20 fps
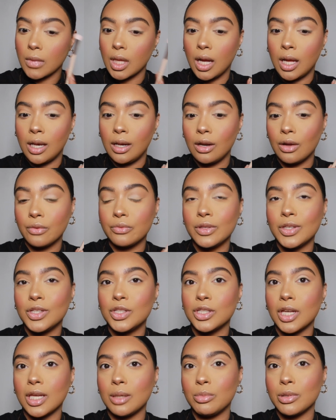I love this
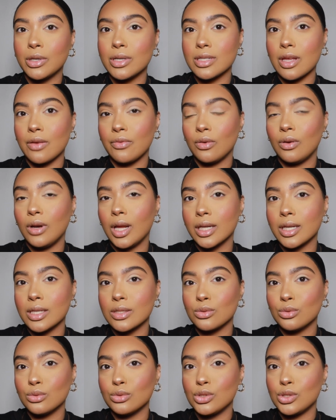shade because I feel like
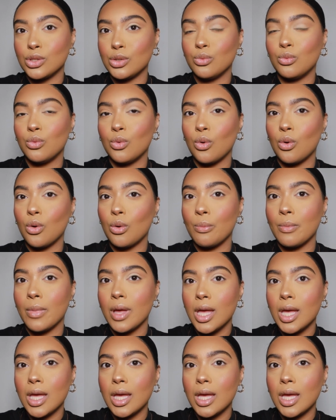it's not too warm.